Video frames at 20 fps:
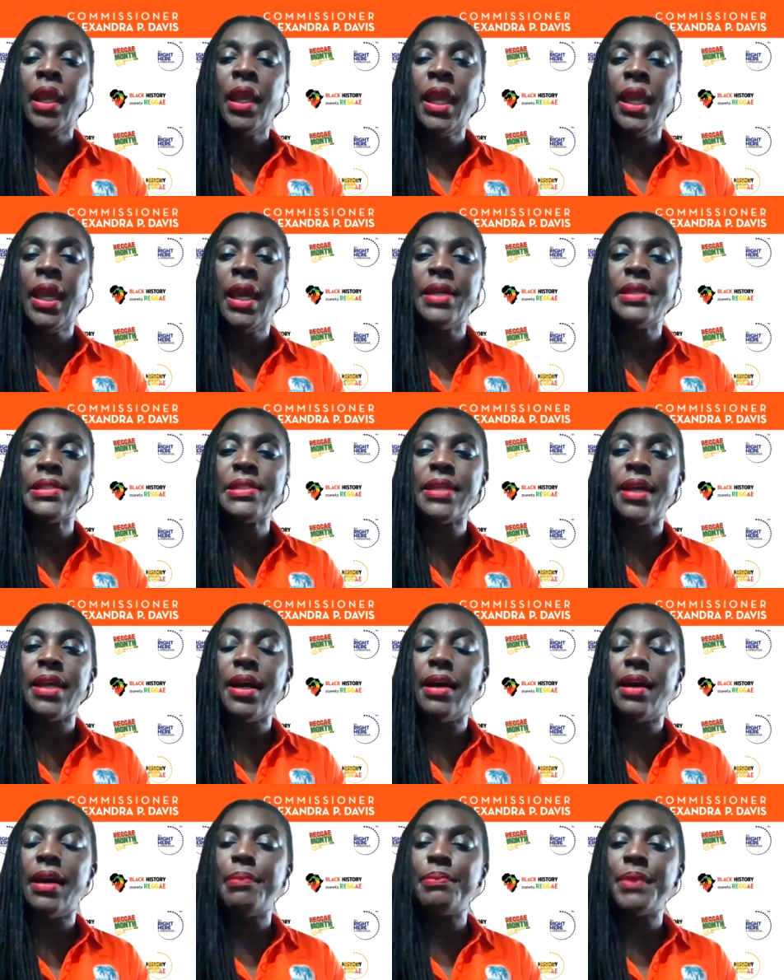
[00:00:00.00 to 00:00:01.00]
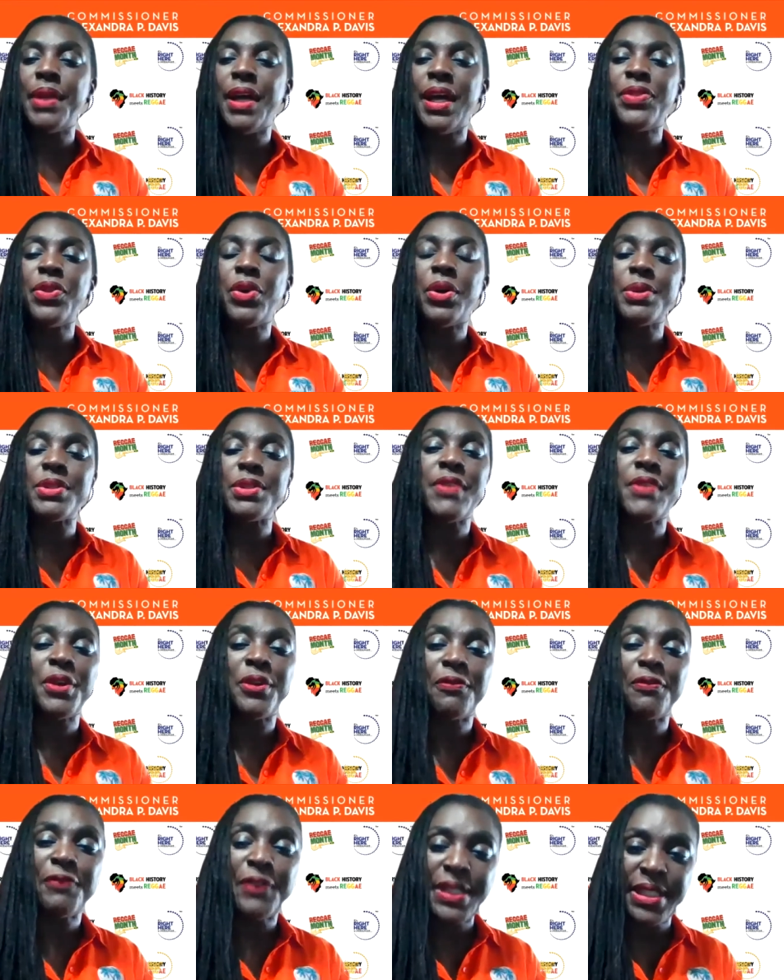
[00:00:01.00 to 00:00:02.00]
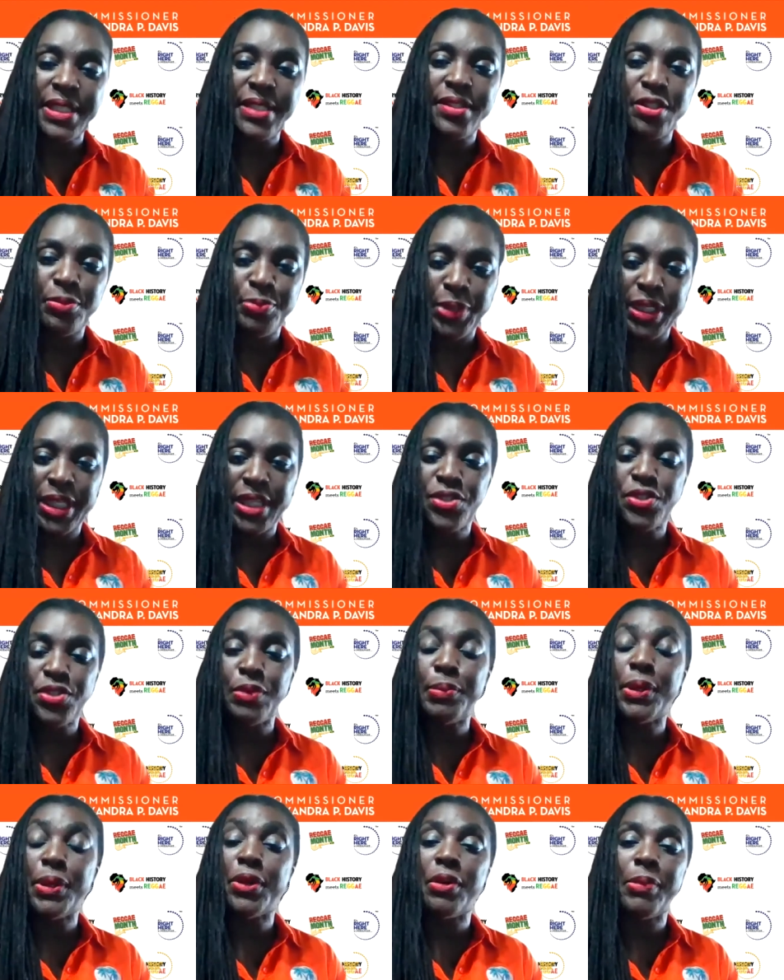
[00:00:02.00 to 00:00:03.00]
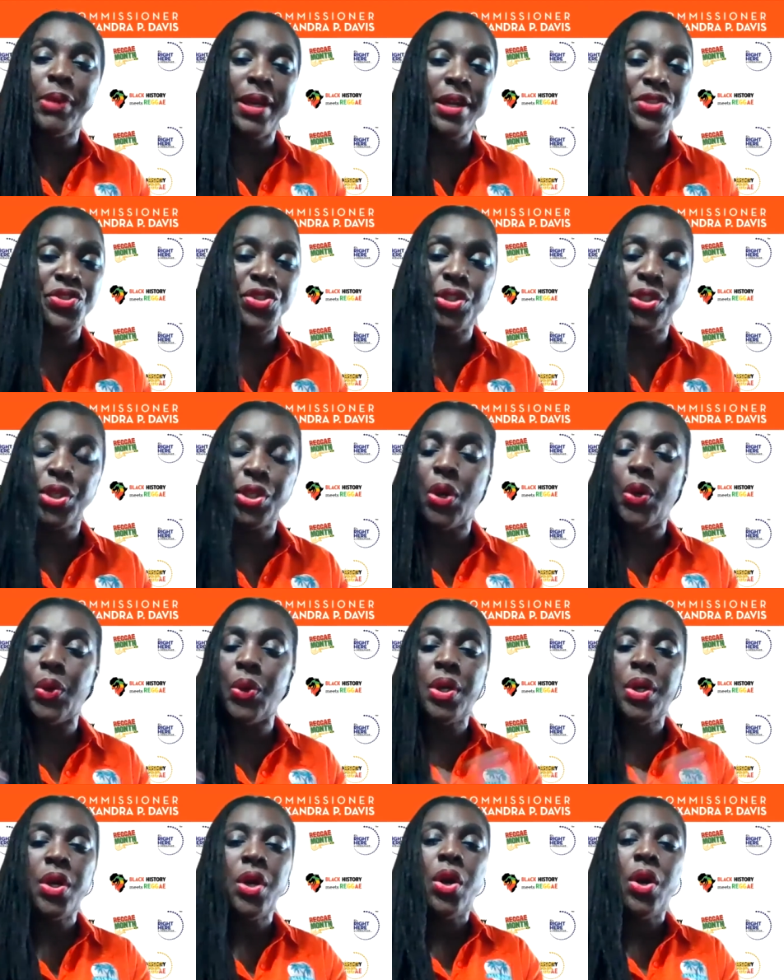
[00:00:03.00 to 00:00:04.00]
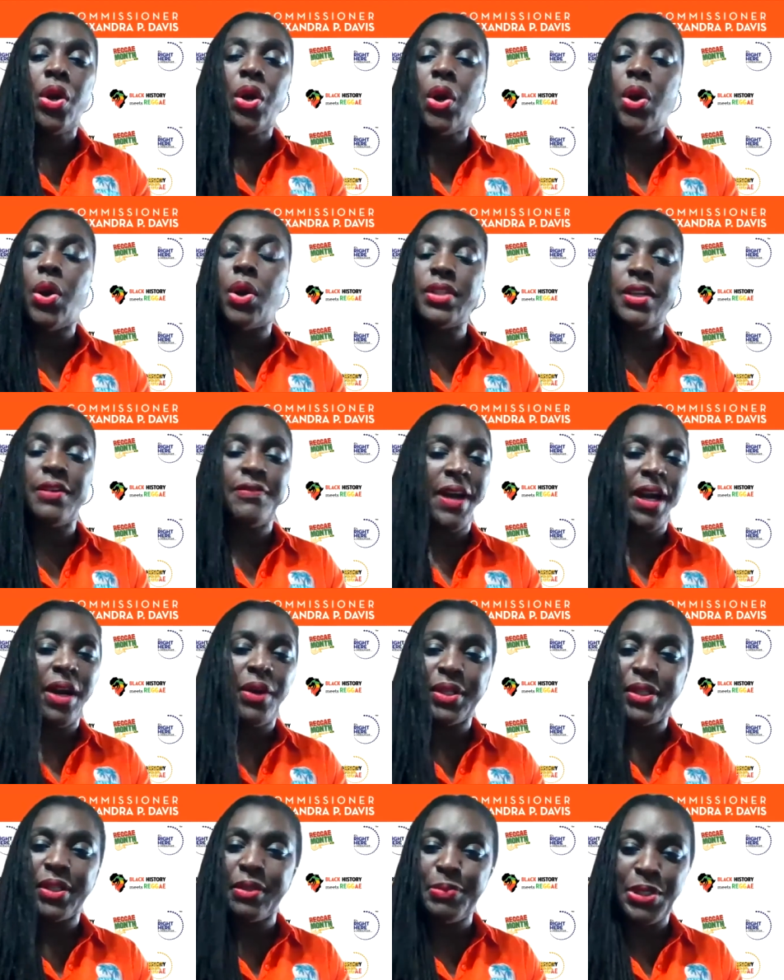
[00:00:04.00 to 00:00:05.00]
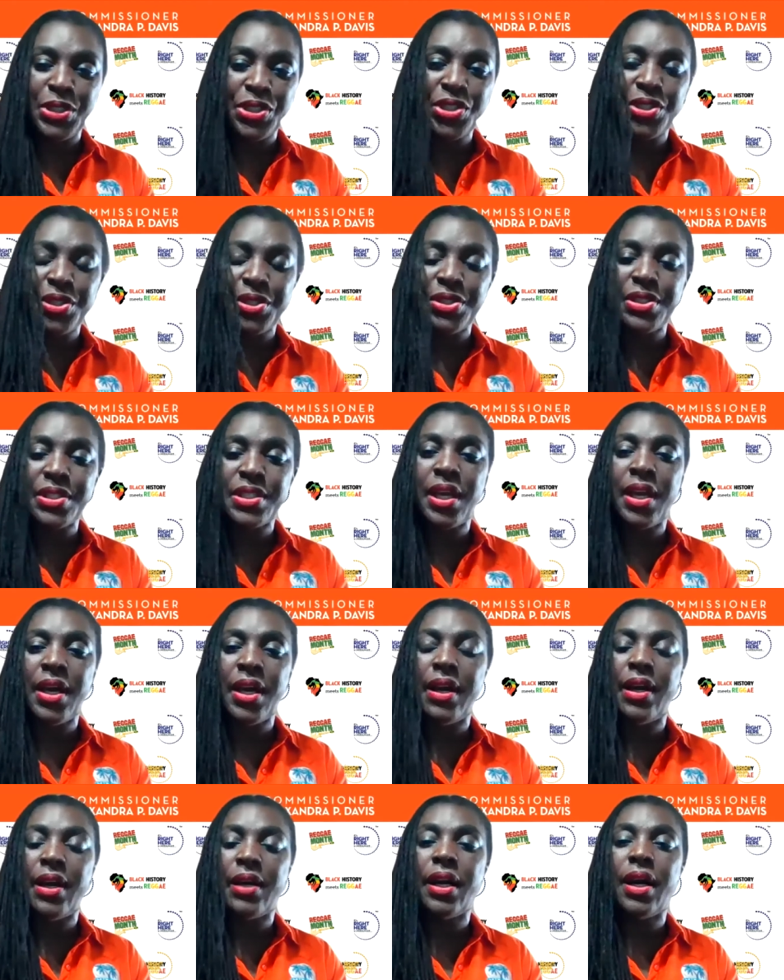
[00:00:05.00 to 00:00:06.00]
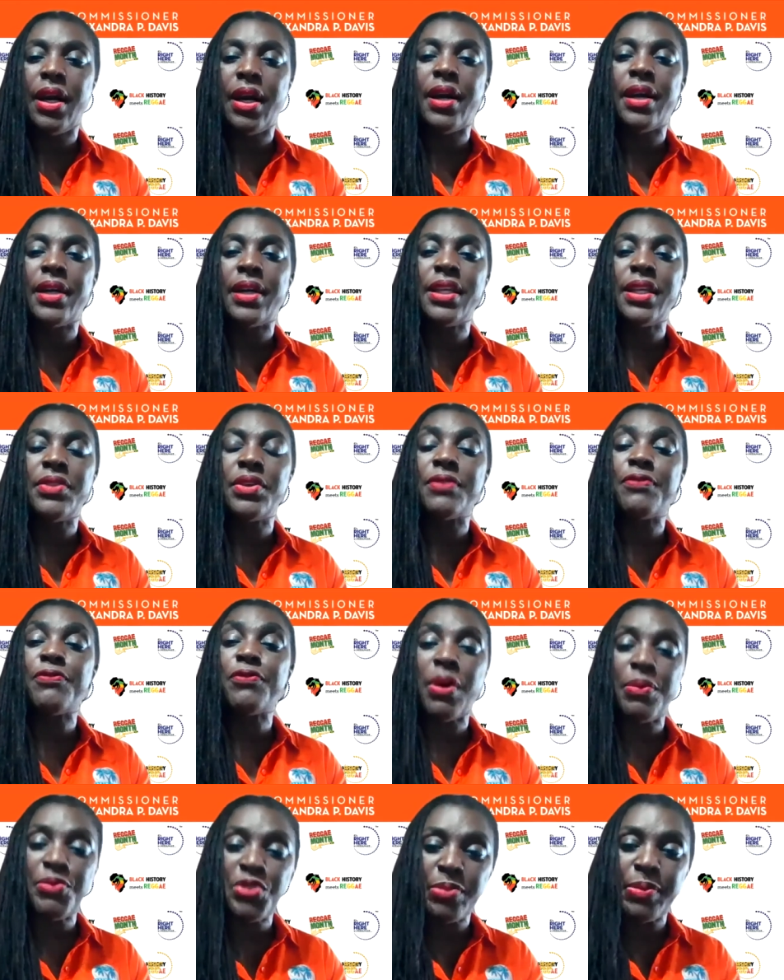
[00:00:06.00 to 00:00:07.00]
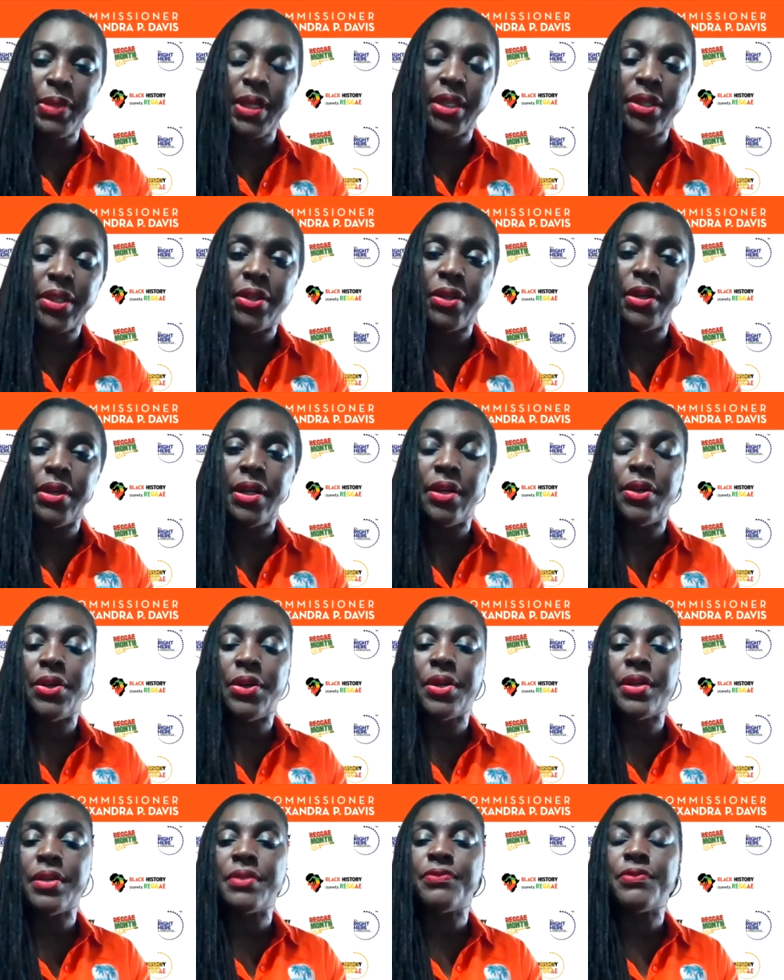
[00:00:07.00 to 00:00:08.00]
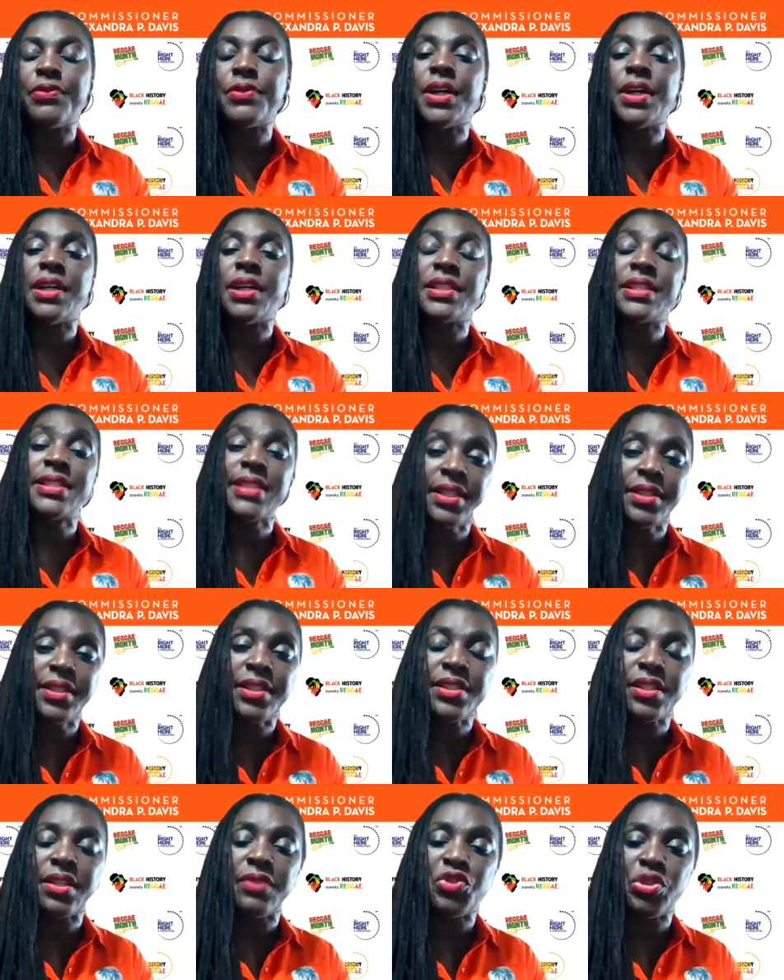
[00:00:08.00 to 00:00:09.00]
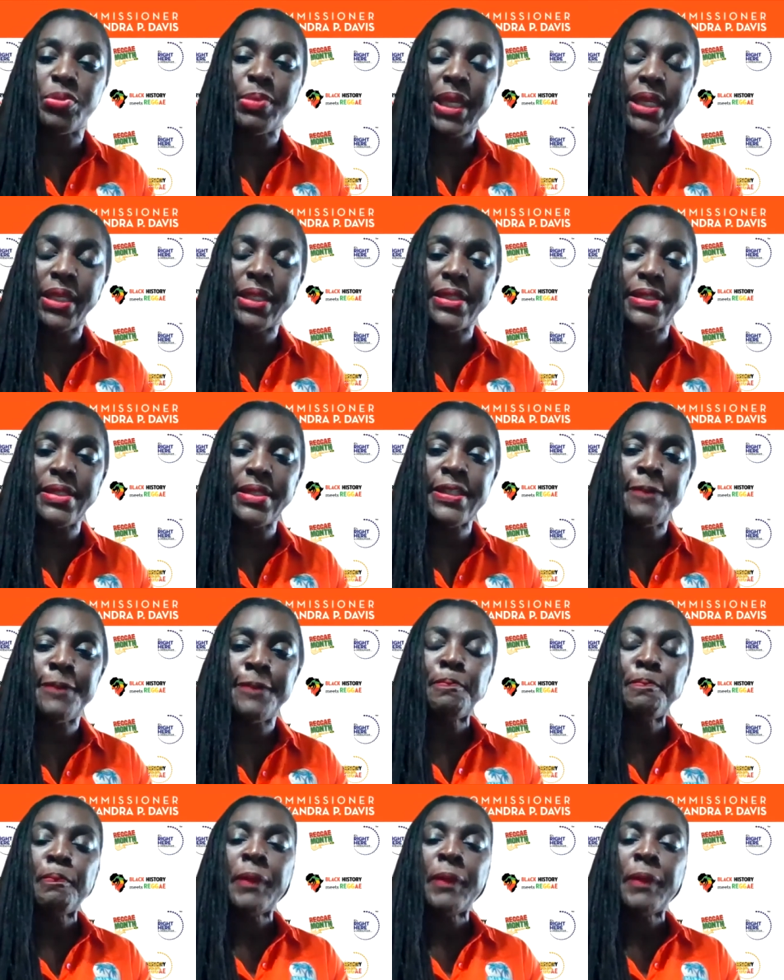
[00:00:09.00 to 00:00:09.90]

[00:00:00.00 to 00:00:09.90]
And I thought it was very fitting to bring it to Miramar. As you know, all of our commissioners are either from Jamaica or are descendants of Jamaicans.